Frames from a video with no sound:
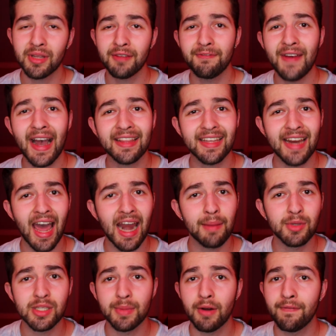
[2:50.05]
the fact that Adam
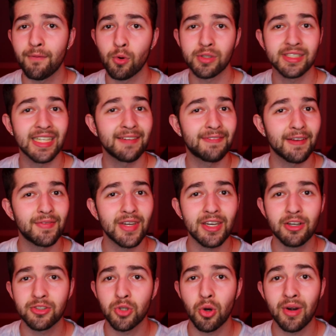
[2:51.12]
was about fourteen, fifteen
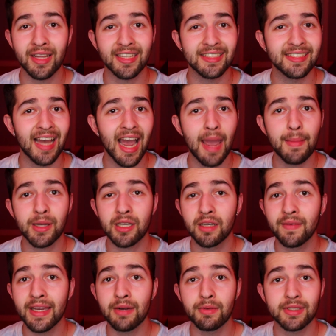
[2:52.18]
years old at the time and
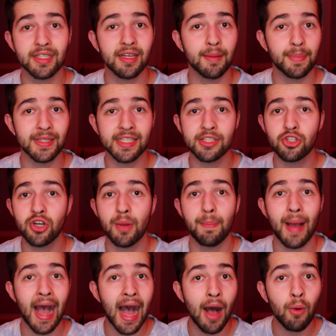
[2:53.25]
Colleen was in a position of
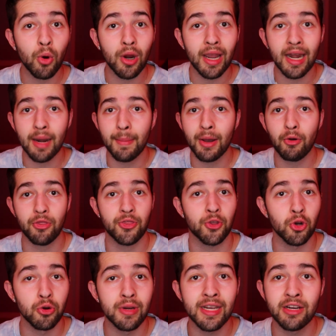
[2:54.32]
power and about
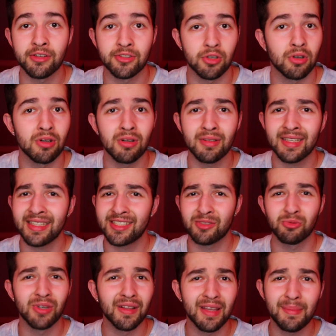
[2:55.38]
thirty years old, it's
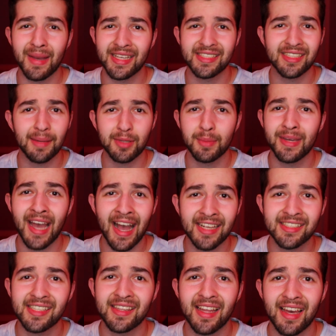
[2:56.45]
really messed up to be
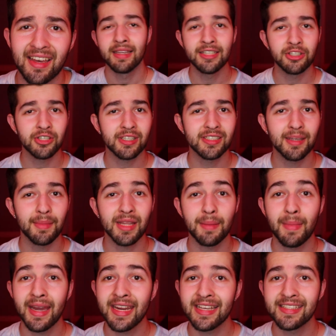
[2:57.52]
asking that. These are just some of the
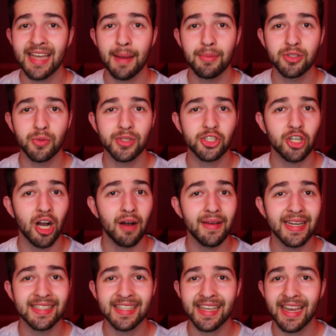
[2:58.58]
many examples in which
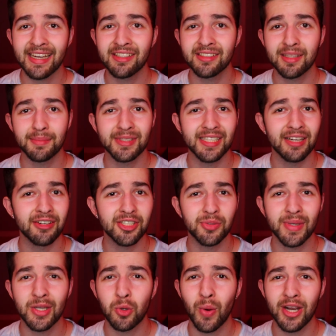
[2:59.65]
Colleen is engaged in some
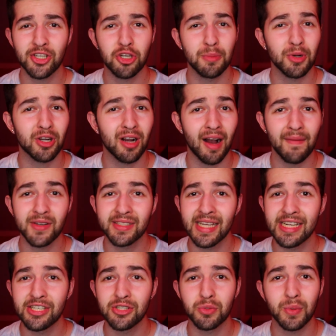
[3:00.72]
seriously questionable
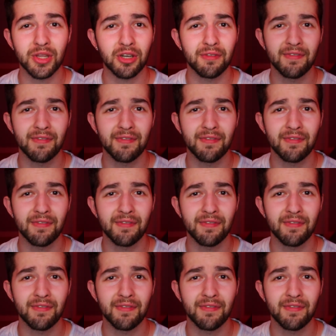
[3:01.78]
conversations with their